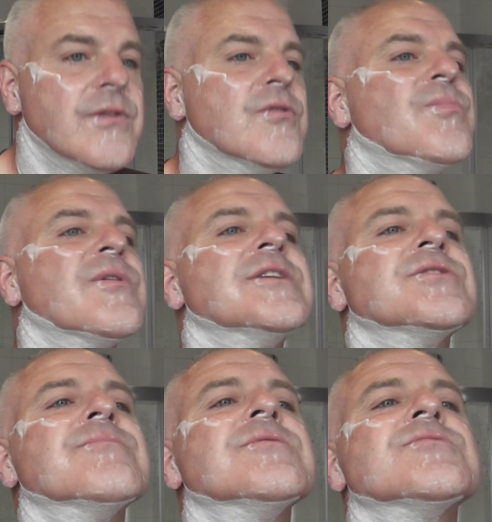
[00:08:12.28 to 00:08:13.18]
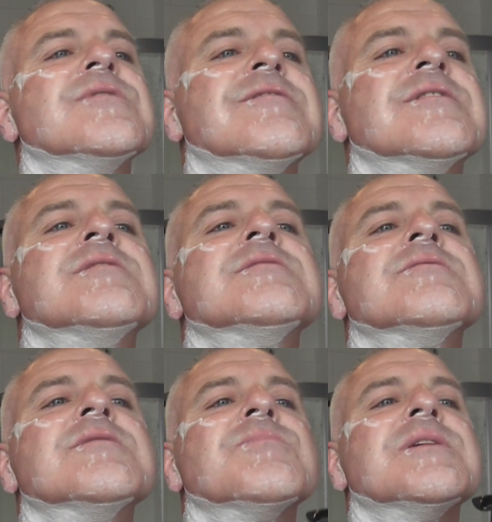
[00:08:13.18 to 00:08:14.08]
no pressure whatsoever.
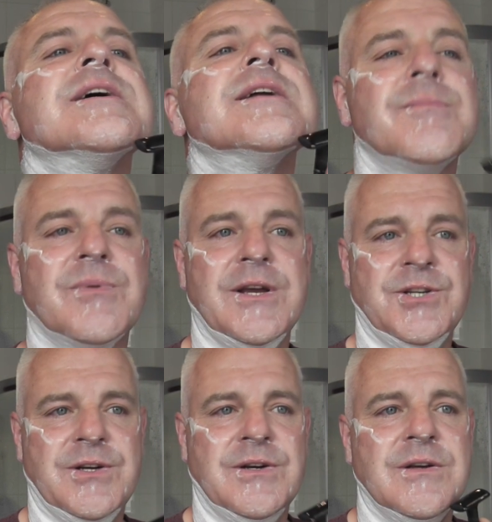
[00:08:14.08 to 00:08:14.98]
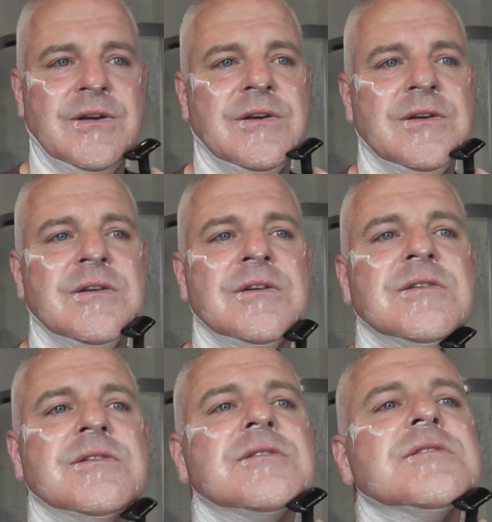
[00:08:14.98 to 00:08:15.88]
Don't apply any pressure.
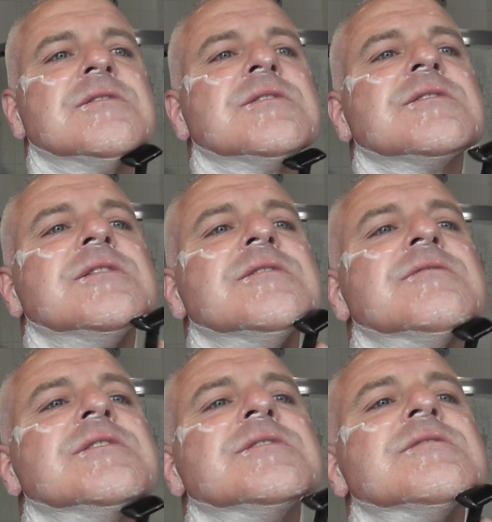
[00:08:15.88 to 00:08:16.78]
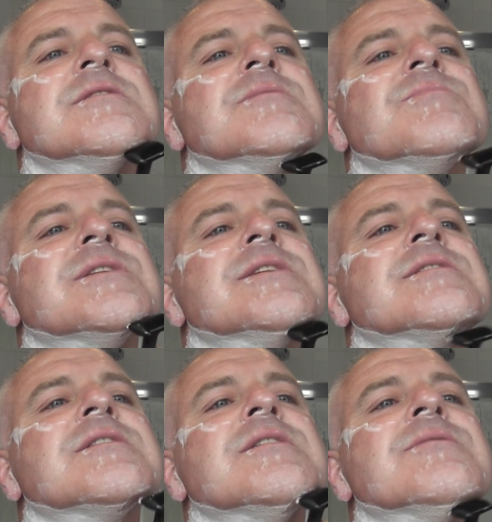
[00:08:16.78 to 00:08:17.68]
Just let the razor and the
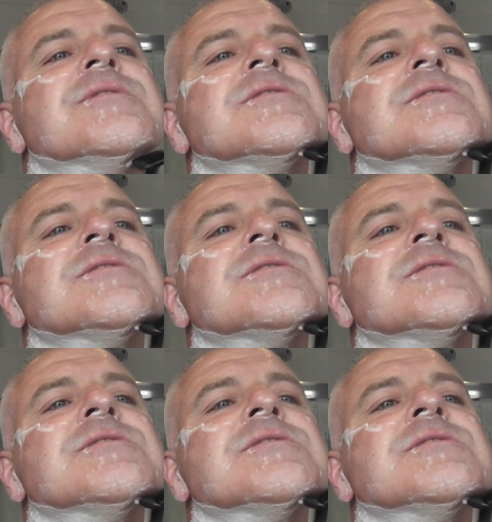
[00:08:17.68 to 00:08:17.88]
blade cut the